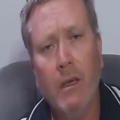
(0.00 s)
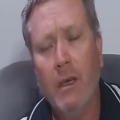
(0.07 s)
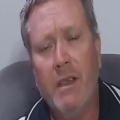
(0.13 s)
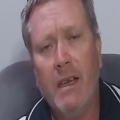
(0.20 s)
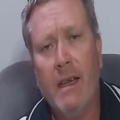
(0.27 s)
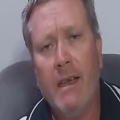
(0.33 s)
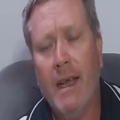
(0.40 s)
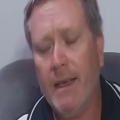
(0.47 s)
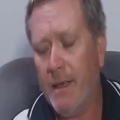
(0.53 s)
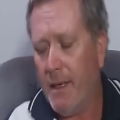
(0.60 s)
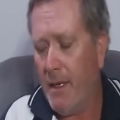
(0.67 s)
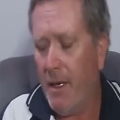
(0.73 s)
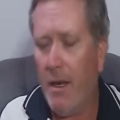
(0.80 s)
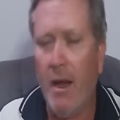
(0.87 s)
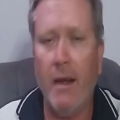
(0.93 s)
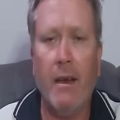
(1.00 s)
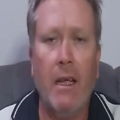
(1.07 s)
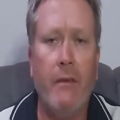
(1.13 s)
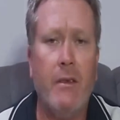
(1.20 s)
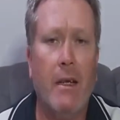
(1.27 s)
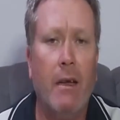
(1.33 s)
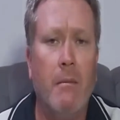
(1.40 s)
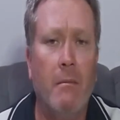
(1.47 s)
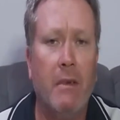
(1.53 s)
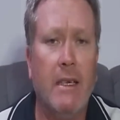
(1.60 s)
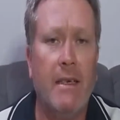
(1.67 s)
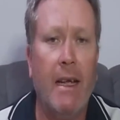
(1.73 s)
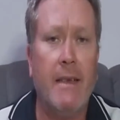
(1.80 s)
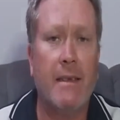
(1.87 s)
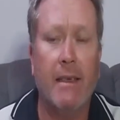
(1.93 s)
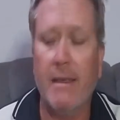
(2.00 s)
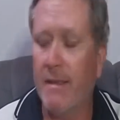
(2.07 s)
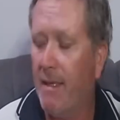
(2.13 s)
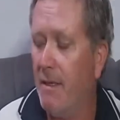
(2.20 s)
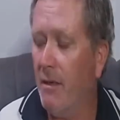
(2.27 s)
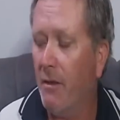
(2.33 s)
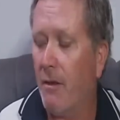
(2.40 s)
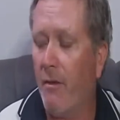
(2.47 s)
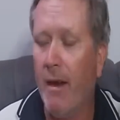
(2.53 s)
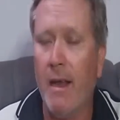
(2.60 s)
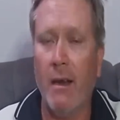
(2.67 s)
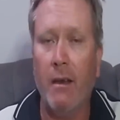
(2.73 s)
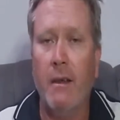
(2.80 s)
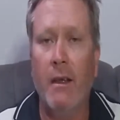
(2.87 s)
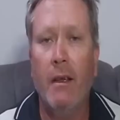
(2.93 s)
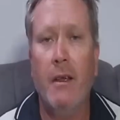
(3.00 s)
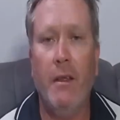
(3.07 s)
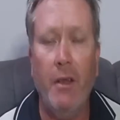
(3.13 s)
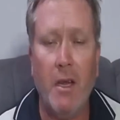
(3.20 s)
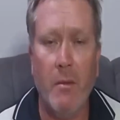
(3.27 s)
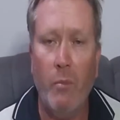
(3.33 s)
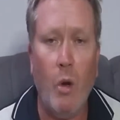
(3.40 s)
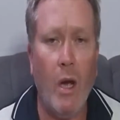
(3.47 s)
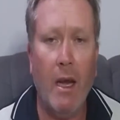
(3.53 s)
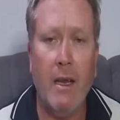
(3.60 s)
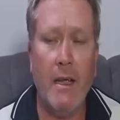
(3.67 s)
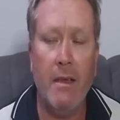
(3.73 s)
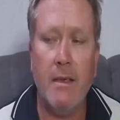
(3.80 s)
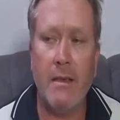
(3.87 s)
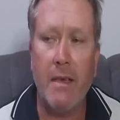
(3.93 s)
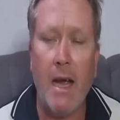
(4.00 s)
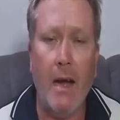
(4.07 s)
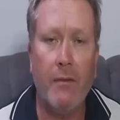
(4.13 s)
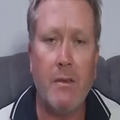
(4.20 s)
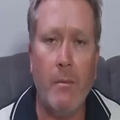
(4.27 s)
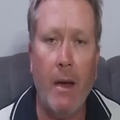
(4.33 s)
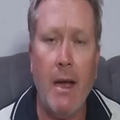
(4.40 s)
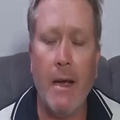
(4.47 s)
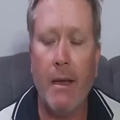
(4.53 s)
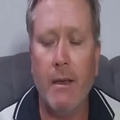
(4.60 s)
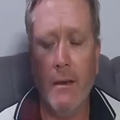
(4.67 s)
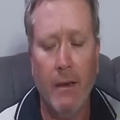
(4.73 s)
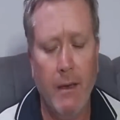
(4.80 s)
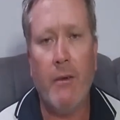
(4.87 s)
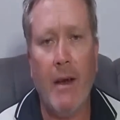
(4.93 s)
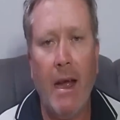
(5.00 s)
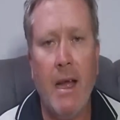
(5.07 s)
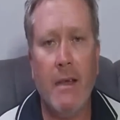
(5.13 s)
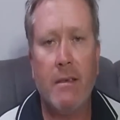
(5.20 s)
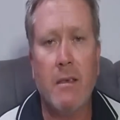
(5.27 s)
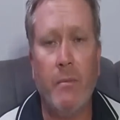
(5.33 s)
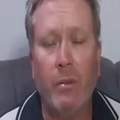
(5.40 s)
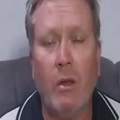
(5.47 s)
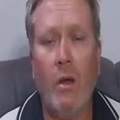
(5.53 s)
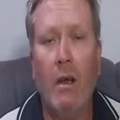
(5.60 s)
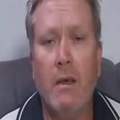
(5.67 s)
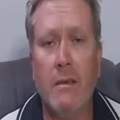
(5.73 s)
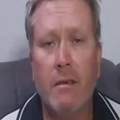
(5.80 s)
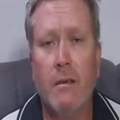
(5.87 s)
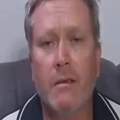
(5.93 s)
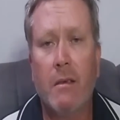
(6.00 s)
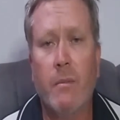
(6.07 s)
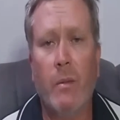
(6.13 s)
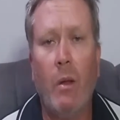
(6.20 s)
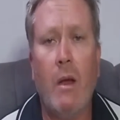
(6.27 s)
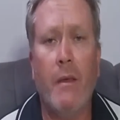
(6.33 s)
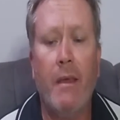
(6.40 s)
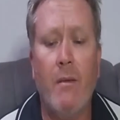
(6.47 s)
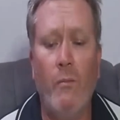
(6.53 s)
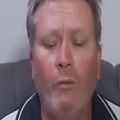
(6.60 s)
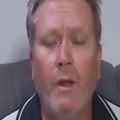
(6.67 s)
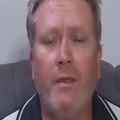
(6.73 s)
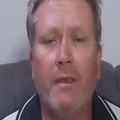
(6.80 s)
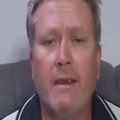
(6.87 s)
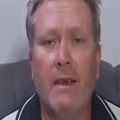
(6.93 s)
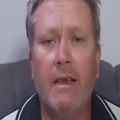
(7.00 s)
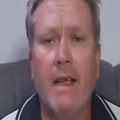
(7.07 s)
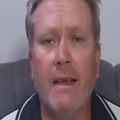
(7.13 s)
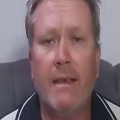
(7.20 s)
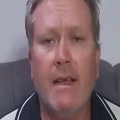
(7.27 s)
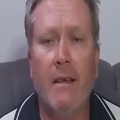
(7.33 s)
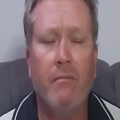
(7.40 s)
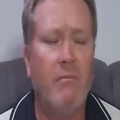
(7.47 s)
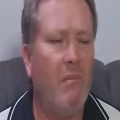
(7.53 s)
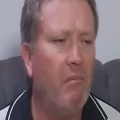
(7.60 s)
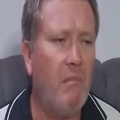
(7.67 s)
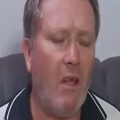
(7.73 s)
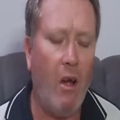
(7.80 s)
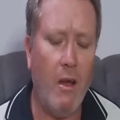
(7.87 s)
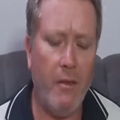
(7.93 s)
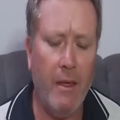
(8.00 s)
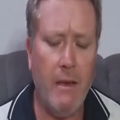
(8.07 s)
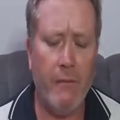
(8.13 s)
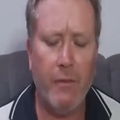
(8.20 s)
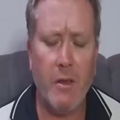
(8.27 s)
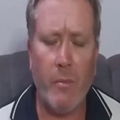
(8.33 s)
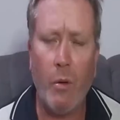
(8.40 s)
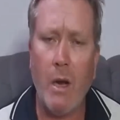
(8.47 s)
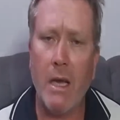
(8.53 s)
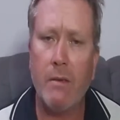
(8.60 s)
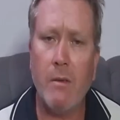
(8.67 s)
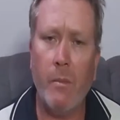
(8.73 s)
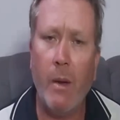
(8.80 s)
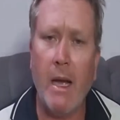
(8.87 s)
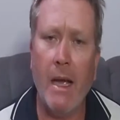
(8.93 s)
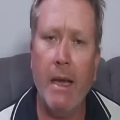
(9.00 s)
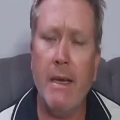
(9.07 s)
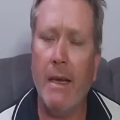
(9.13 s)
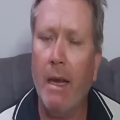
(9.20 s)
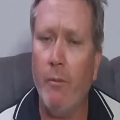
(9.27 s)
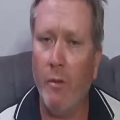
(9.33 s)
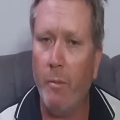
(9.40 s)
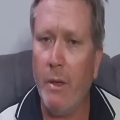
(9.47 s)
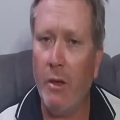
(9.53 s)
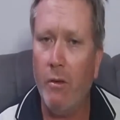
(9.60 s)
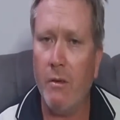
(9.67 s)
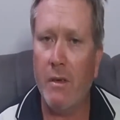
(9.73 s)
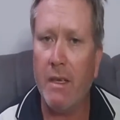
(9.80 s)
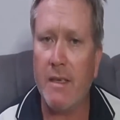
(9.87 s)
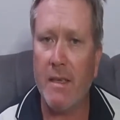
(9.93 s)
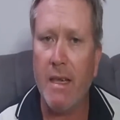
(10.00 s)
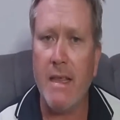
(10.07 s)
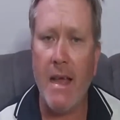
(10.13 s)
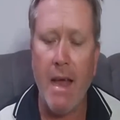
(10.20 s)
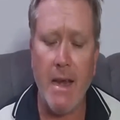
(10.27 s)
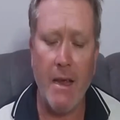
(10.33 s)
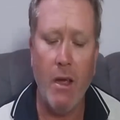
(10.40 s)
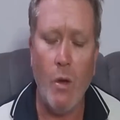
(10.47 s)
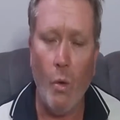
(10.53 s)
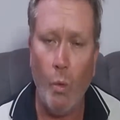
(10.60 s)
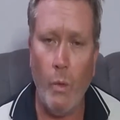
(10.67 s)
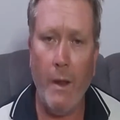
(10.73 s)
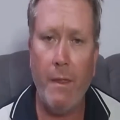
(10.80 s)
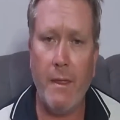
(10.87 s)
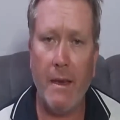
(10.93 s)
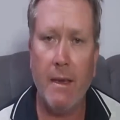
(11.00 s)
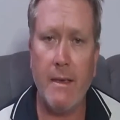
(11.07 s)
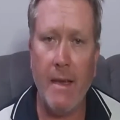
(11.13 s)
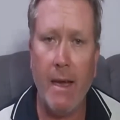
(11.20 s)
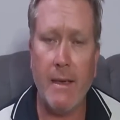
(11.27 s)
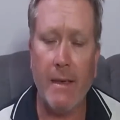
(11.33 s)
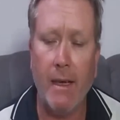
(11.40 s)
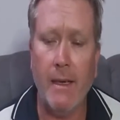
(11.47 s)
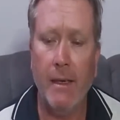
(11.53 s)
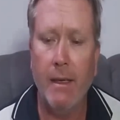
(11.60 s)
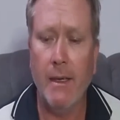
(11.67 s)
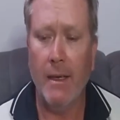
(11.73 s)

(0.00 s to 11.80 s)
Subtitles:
When you're detecting, you don't leave your detector sitting on the ground. You can buy lanyards aftermarket. There are suppliers who supply them with the detector. I think for the price we're paying, it would be good to see that with the detector.